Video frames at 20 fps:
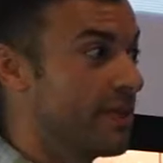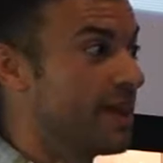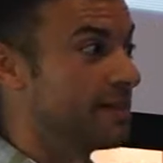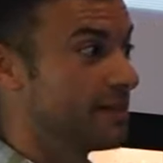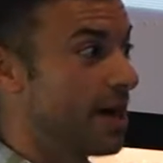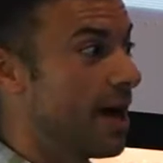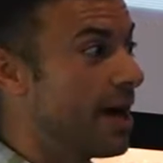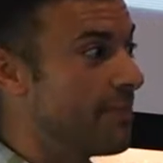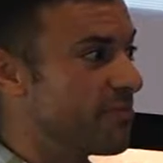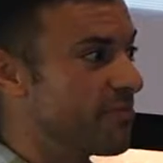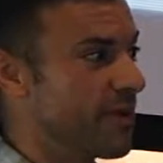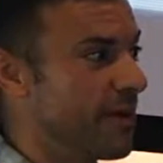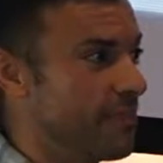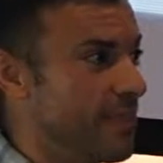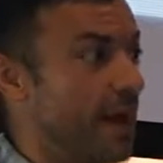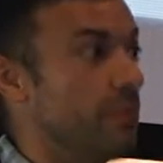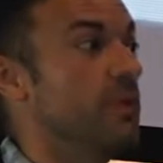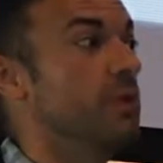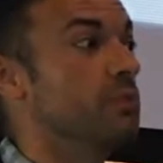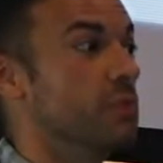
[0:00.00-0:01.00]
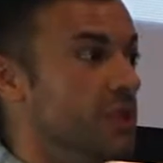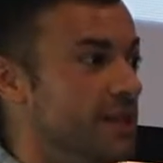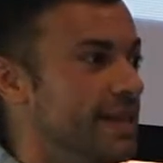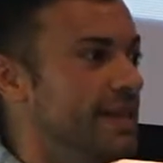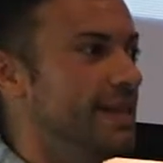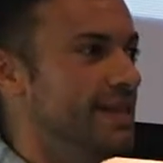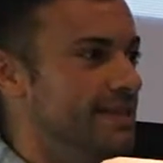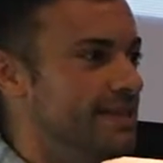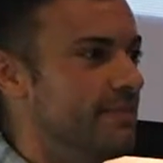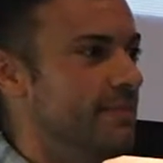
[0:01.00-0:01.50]
the time frame that we
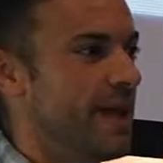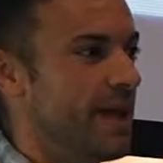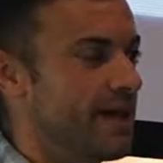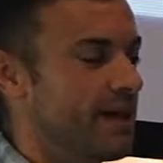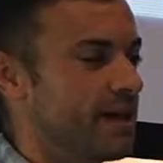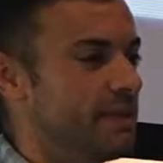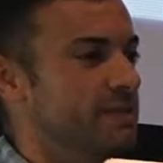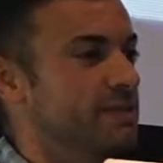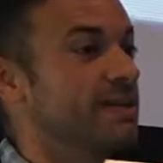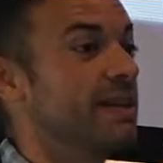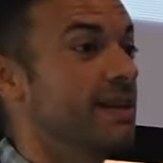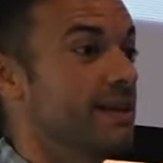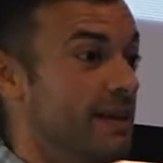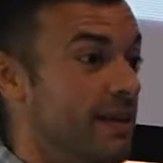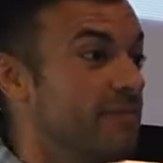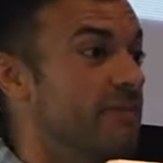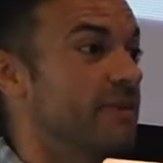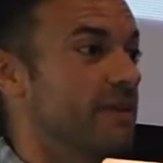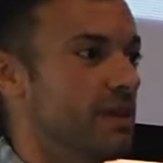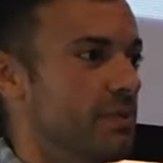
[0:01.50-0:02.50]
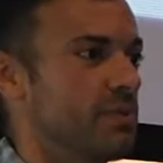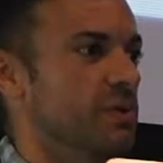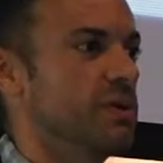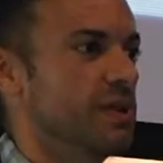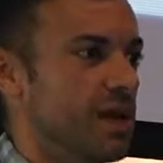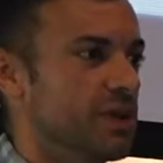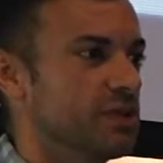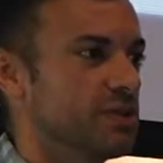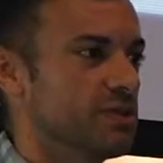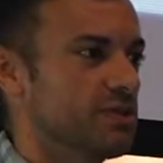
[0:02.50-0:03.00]
really need to make significant
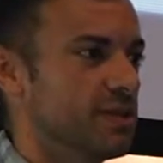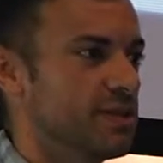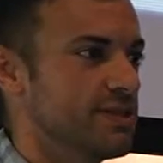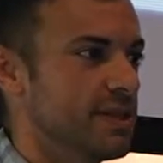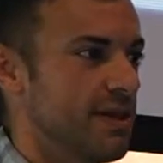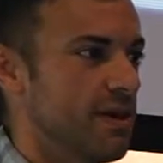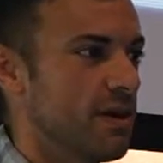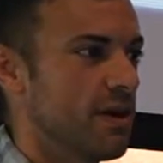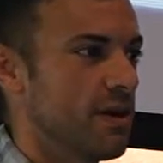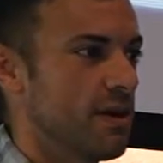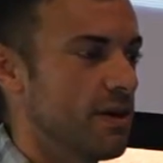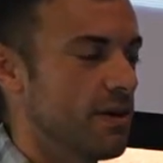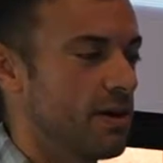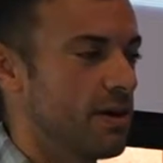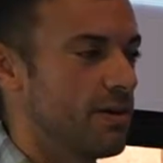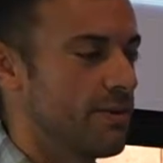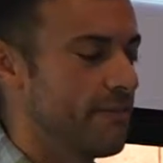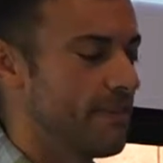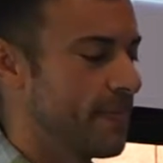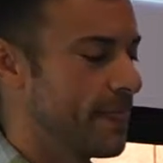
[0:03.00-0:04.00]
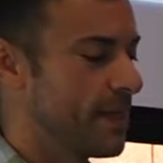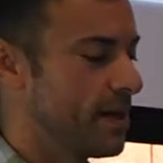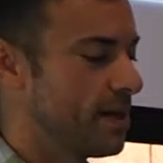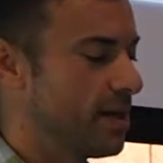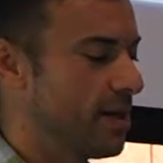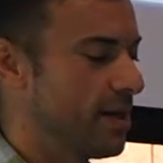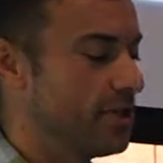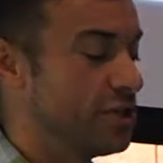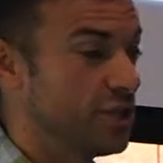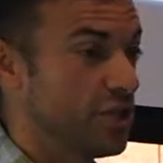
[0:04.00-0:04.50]
reductions in our
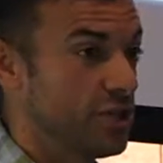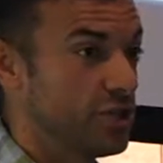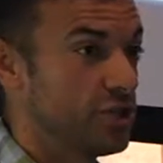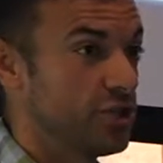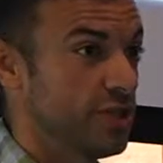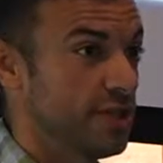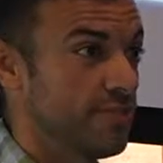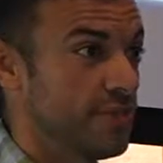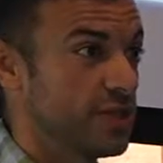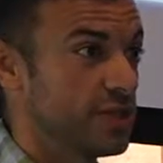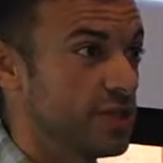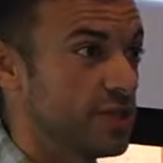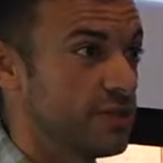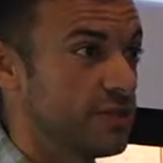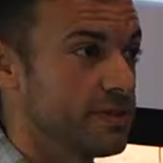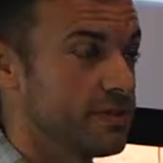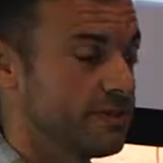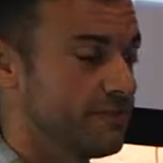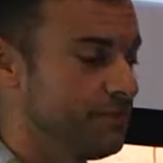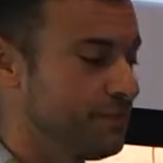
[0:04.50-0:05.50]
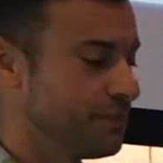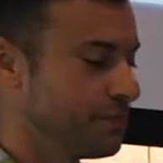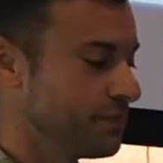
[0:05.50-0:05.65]
GHG emissions.